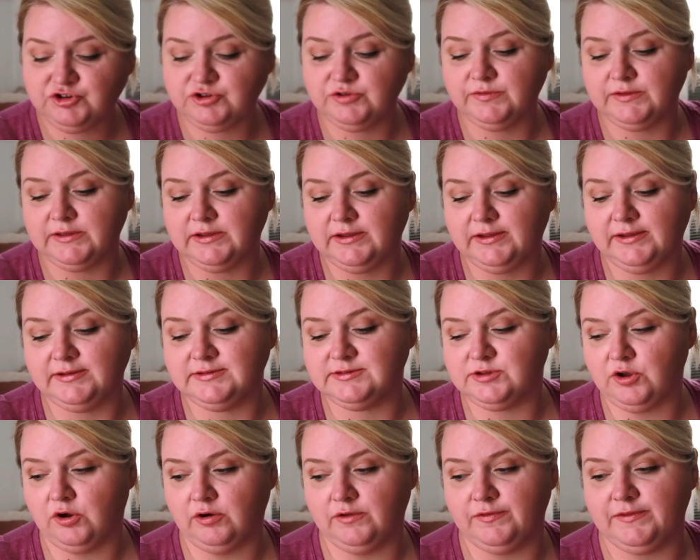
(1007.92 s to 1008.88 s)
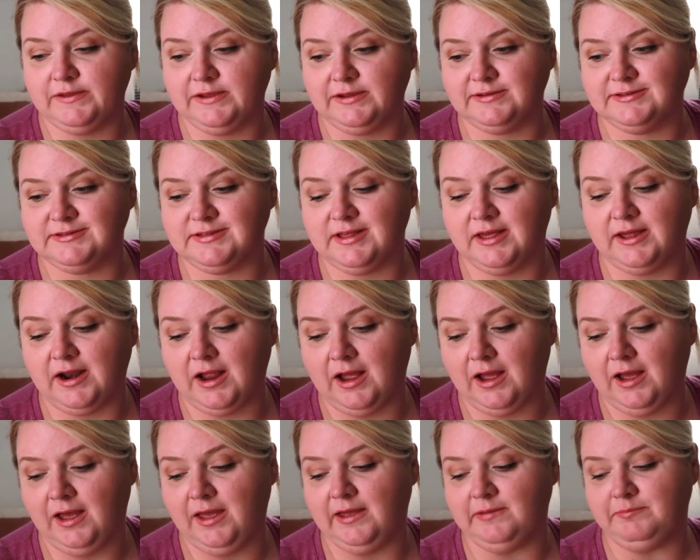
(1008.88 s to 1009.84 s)
two things are things that
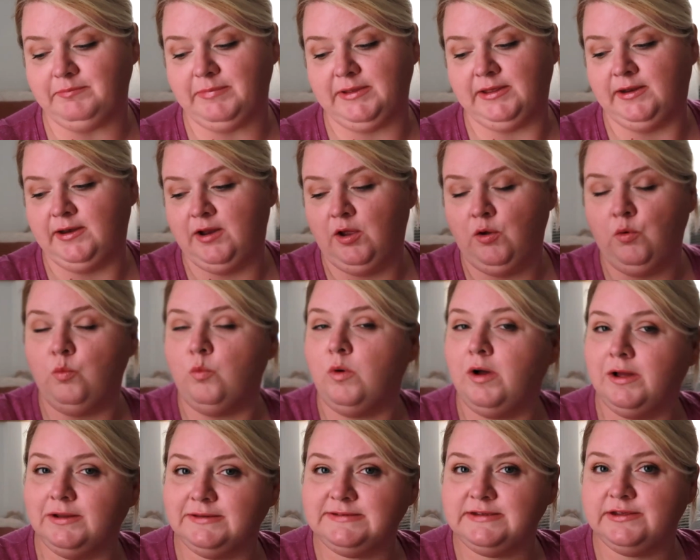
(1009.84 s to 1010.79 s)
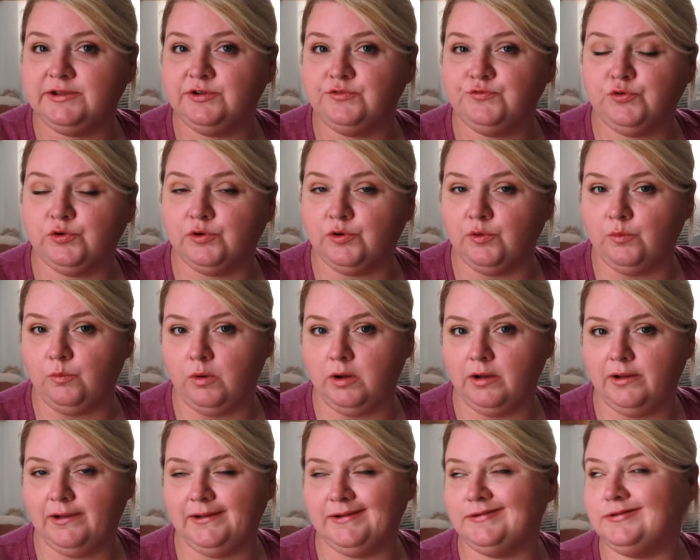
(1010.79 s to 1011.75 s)
I have been wanting for a
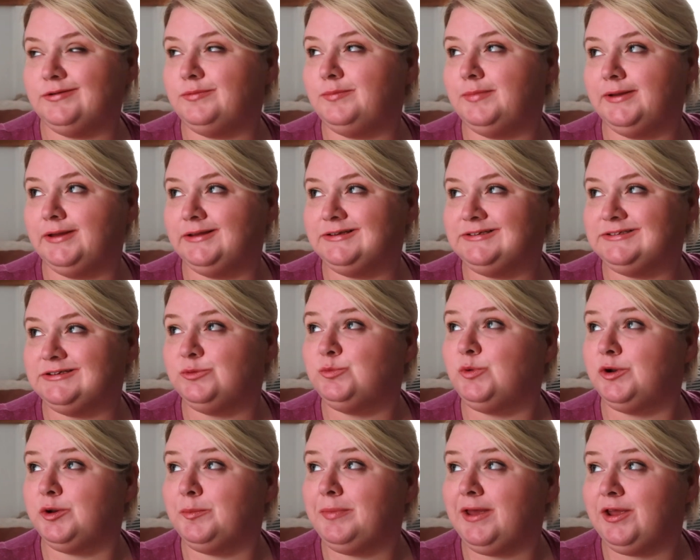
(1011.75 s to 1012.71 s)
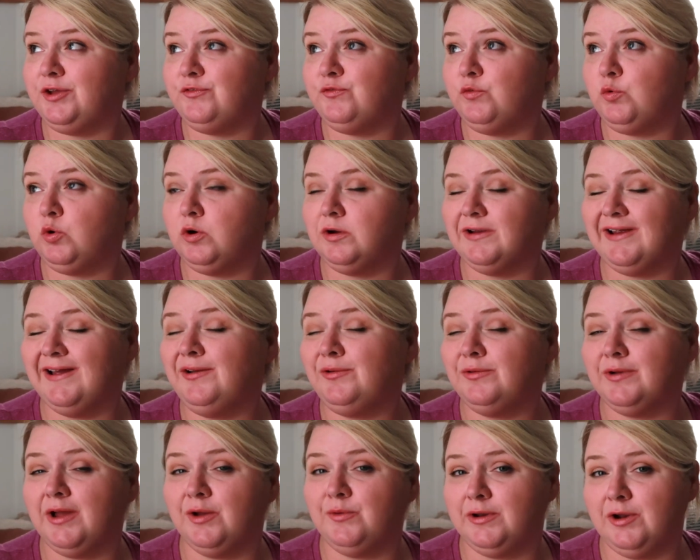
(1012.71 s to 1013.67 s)
while but didn't want to pay for. I
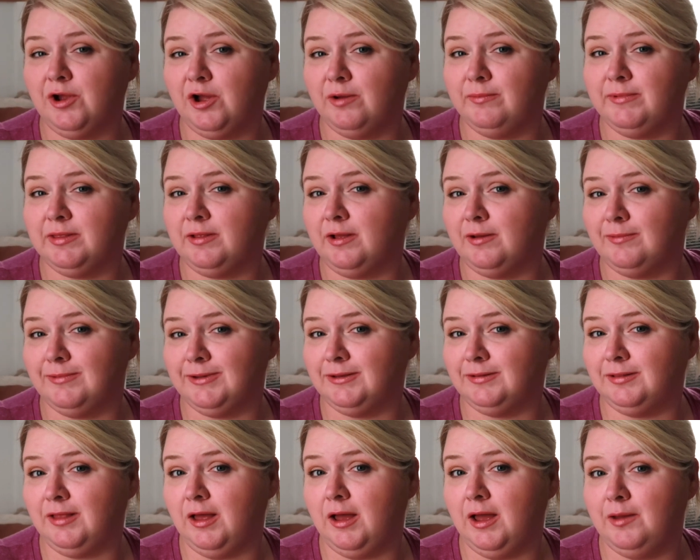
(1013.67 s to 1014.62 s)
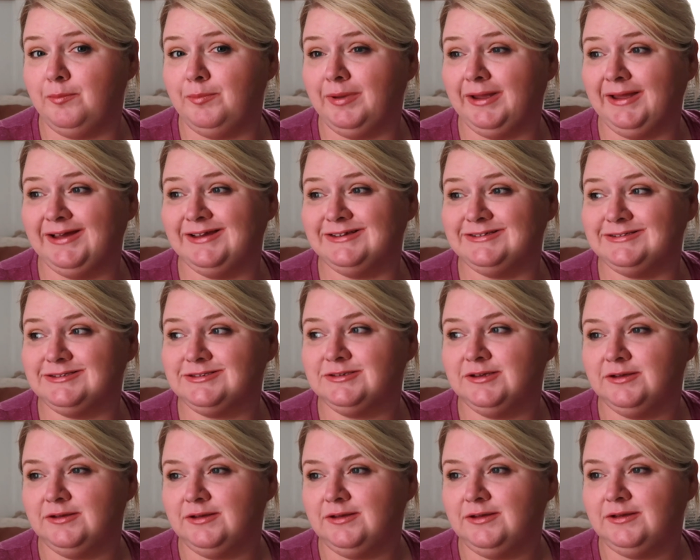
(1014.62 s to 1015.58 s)
don't go in Hobby Lobby a lot because
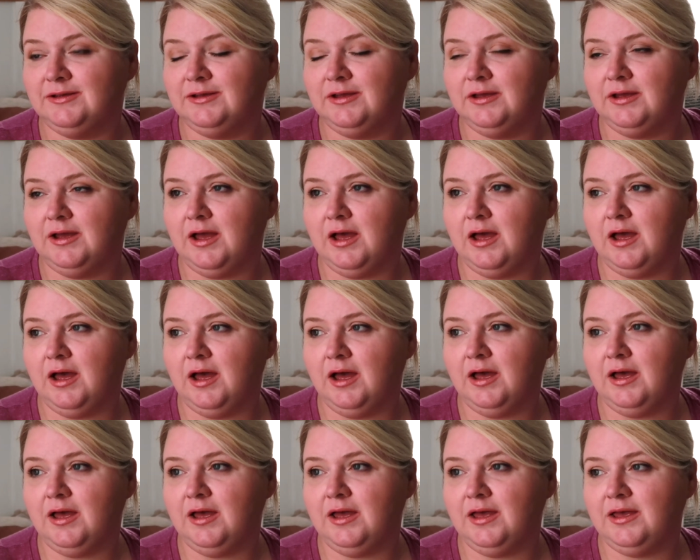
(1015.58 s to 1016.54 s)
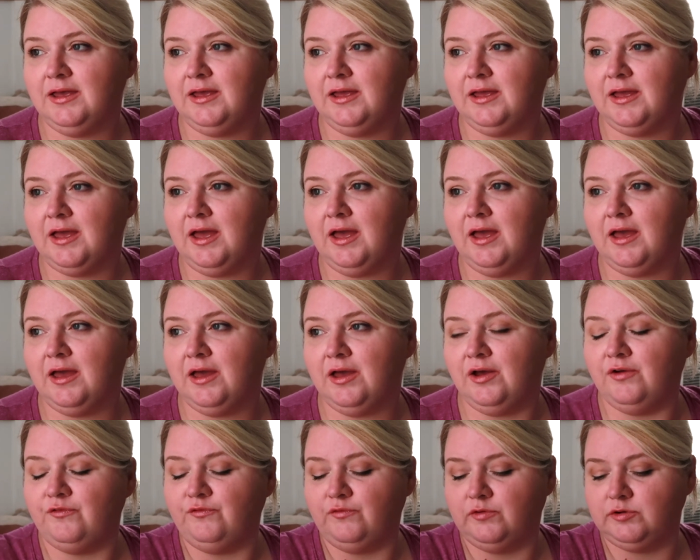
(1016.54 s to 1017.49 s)
I
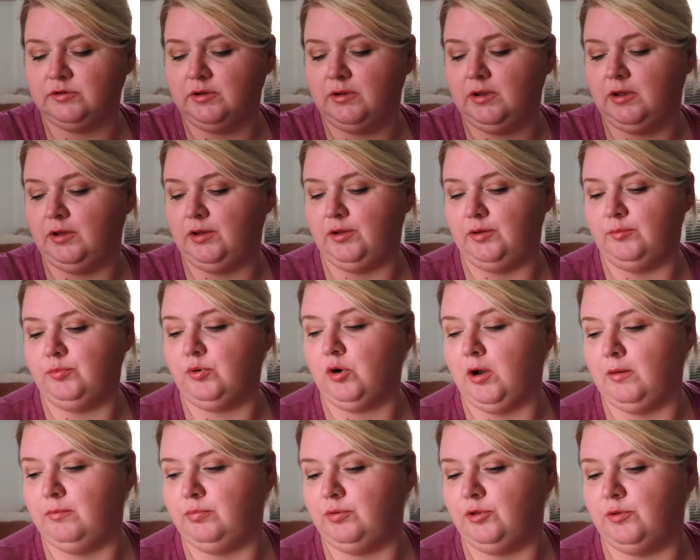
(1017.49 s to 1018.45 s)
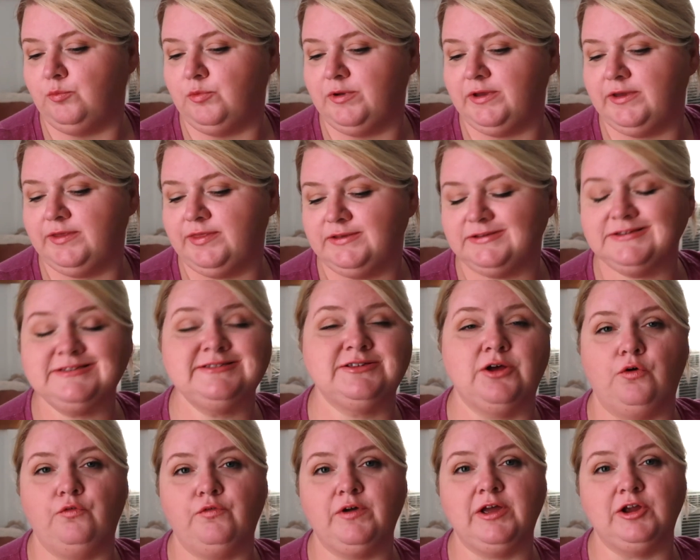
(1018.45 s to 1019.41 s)
have a problem with
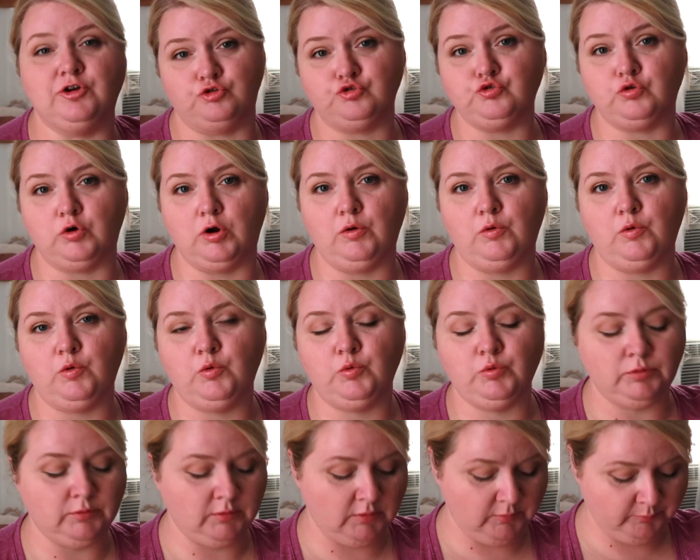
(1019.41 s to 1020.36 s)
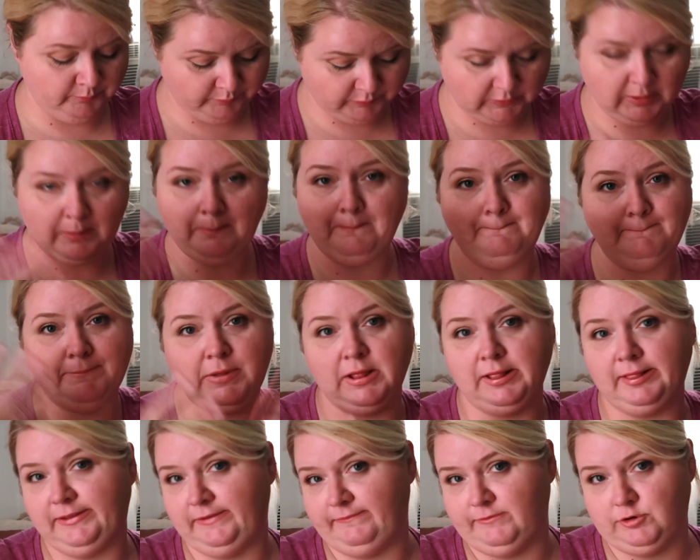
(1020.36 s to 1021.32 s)
self-control,
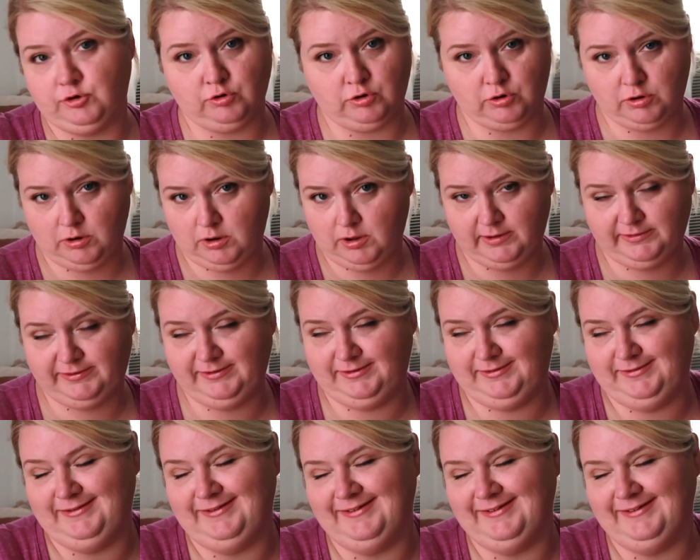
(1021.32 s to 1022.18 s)
believe it or not.